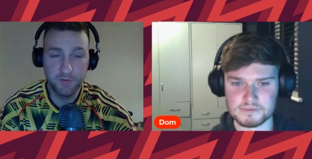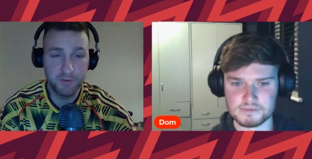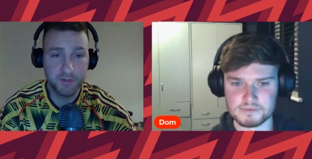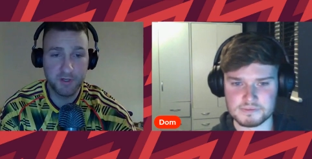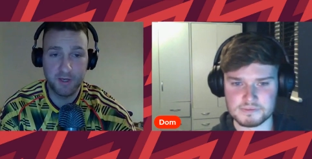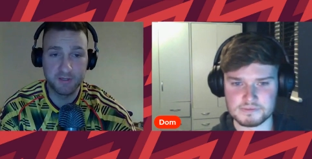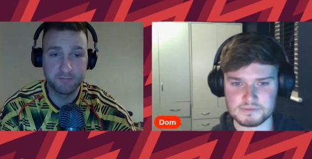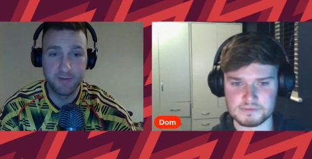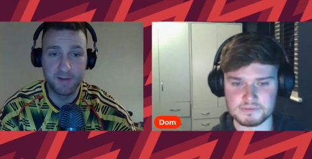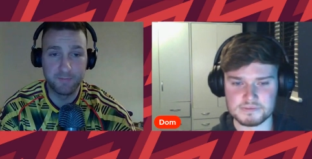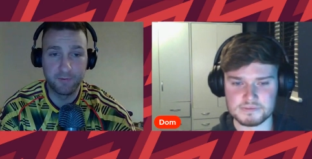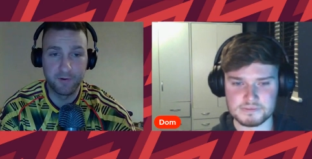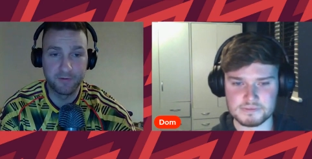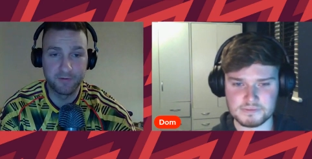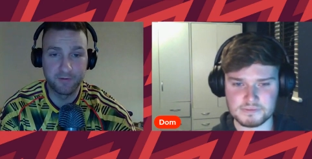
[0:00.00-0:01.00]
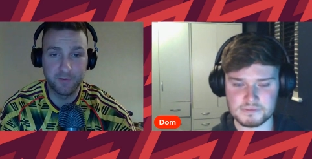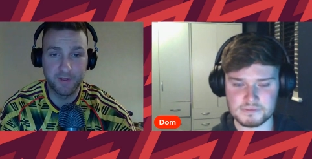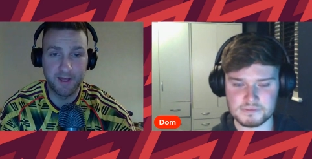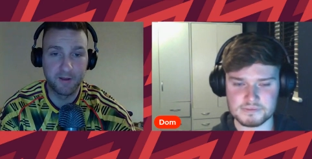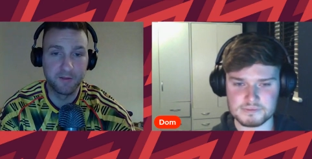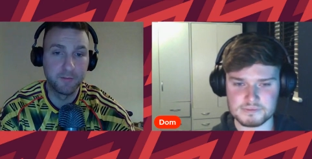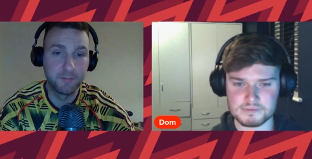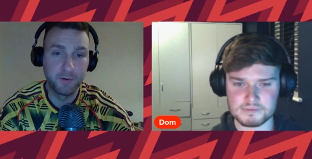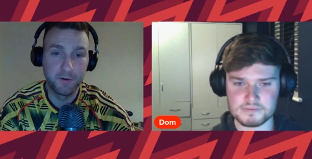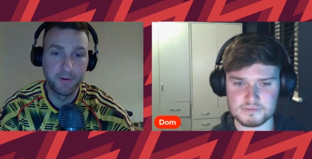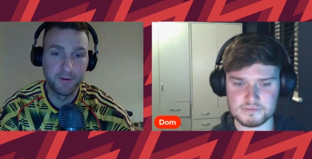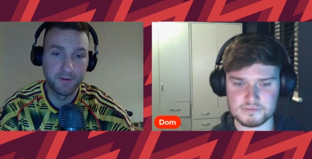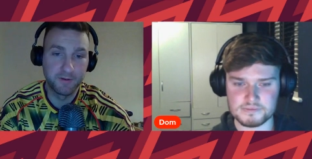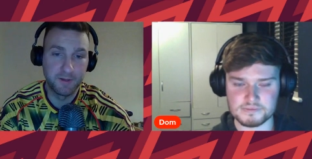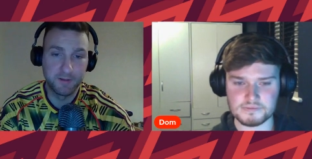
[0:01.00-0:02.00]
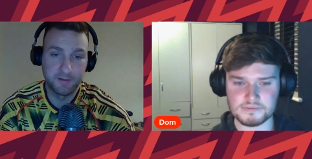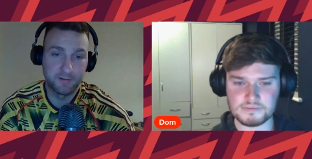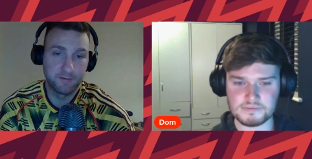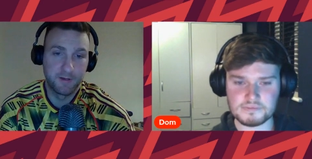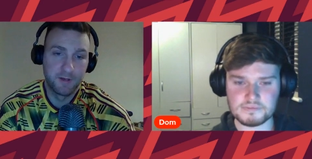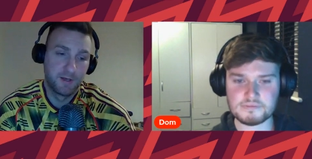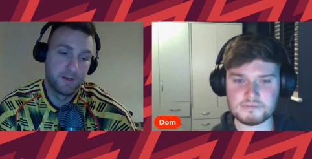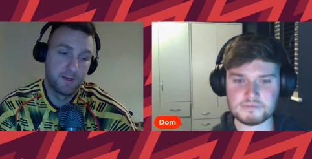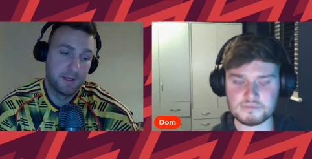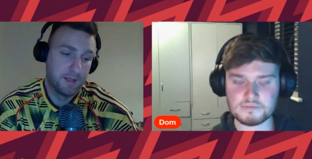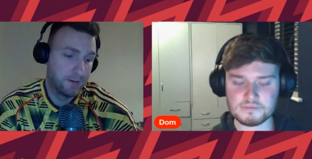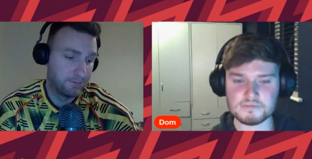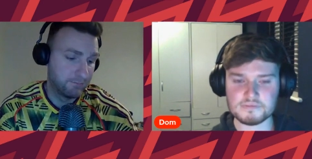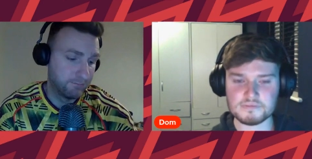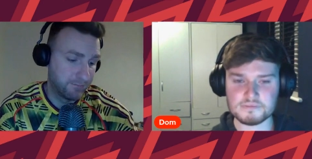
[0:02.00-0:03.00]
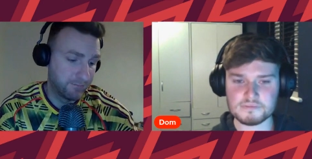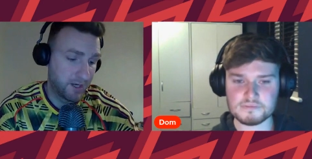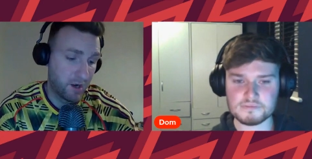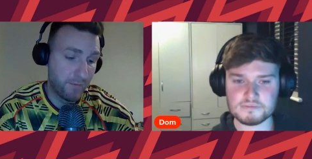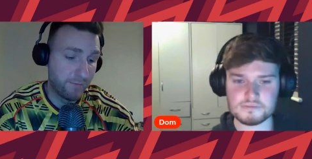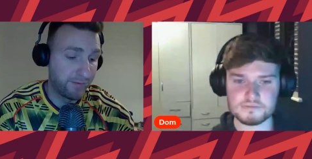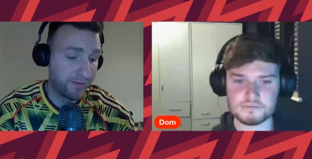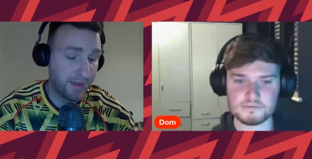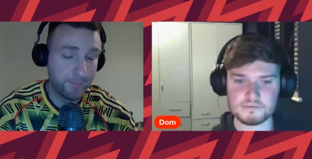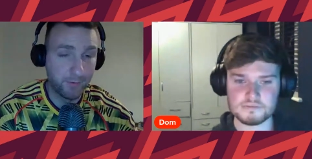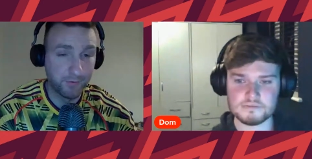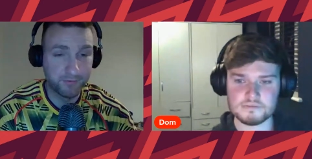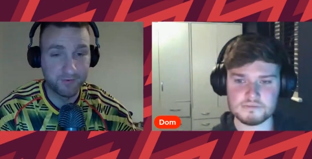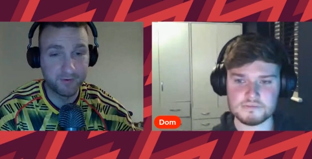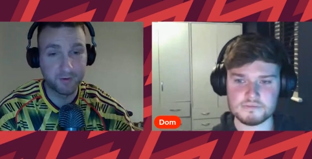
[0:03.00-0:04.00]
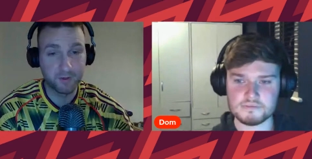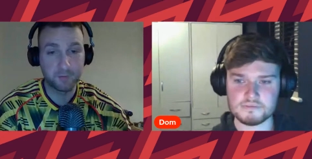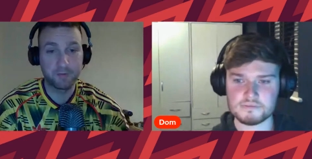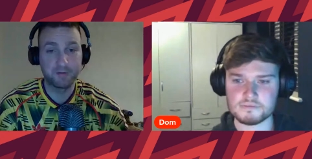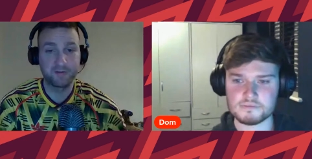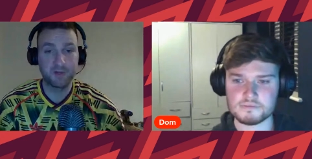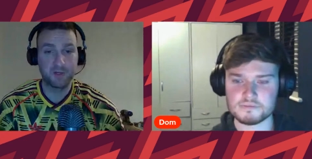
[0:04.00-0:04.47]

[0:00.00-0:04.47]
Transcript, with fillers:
Speaker 1: and just get as many points as we can on the board, and, and then then hopefully that puts us in a good